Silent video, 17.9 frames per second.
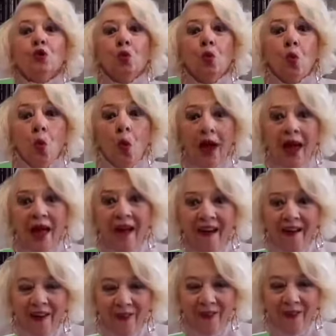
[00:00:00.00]

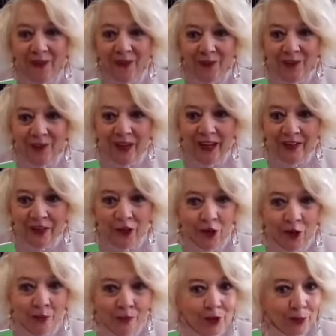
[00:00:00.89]
12. Don't forget the
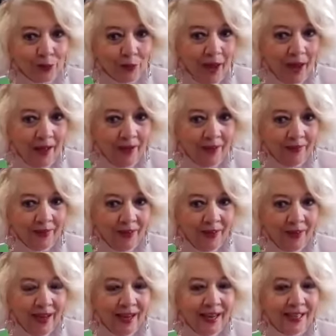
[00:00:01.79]
number 12,
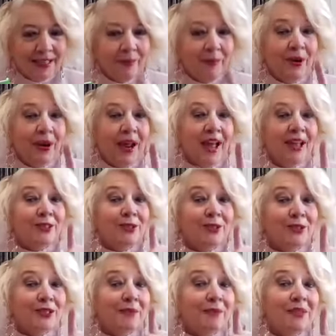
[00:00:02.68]
because I'm going to
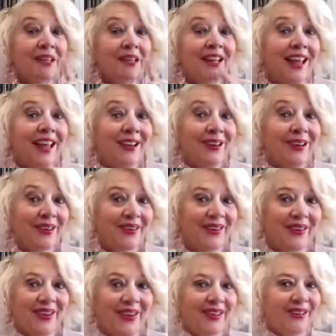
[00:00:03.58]
ask you something
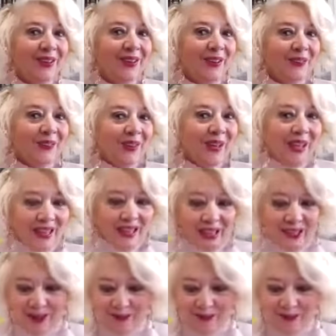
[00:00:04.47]
later. Don't forget the